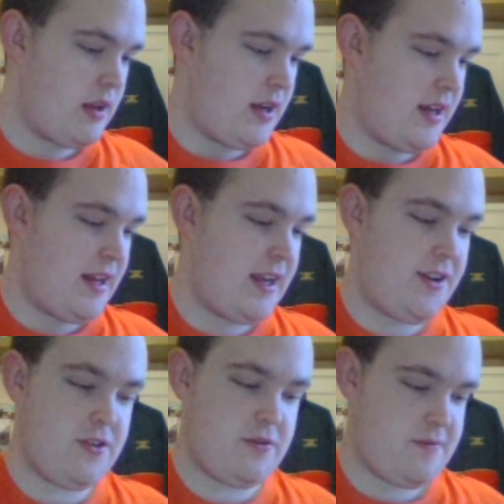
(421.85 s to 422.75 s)
in
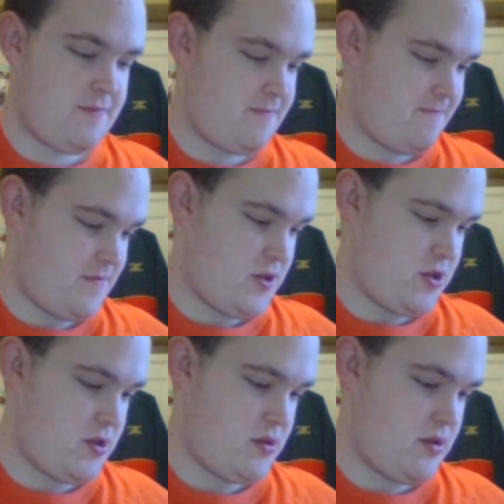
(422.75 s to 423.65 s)
aid of
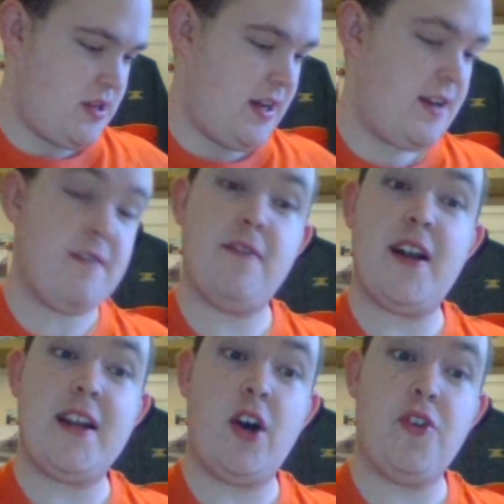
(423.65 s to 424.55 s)
Eden
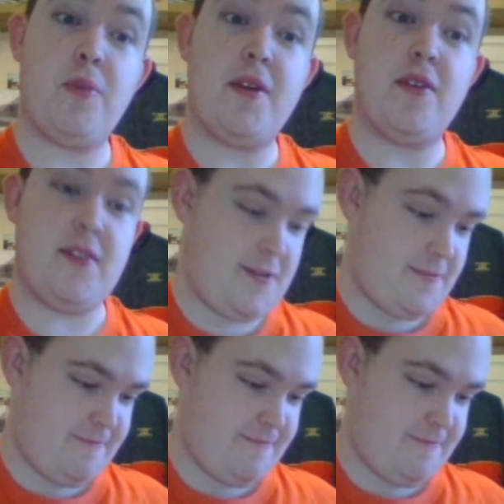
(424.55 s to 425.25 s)
Valley Hospice.